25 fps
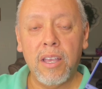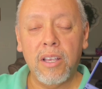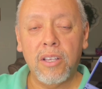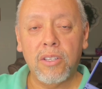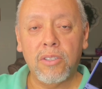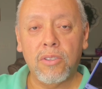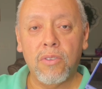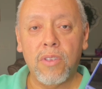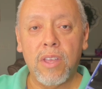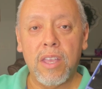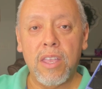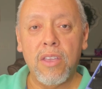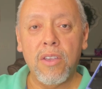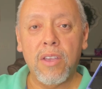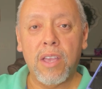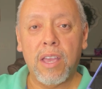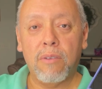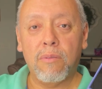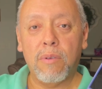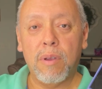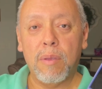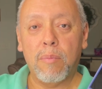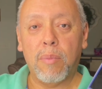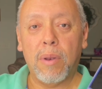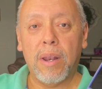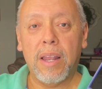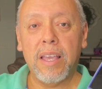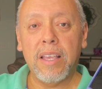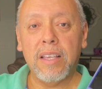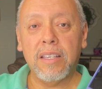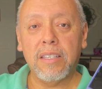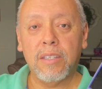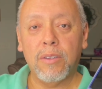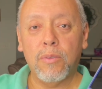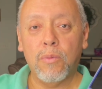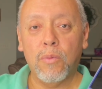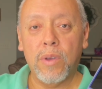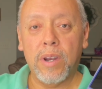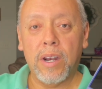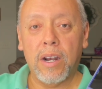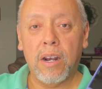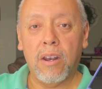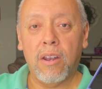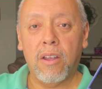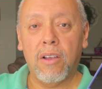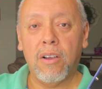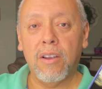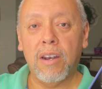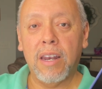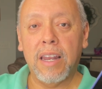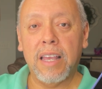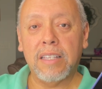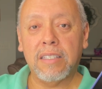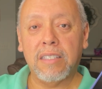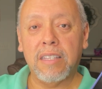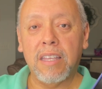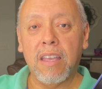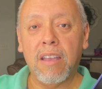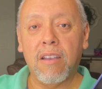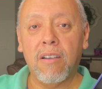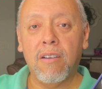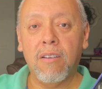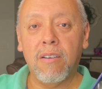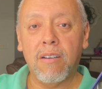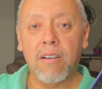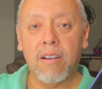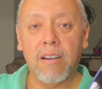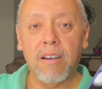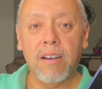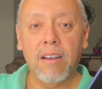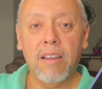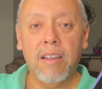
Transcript: so that you can replace it with a long-lasting card.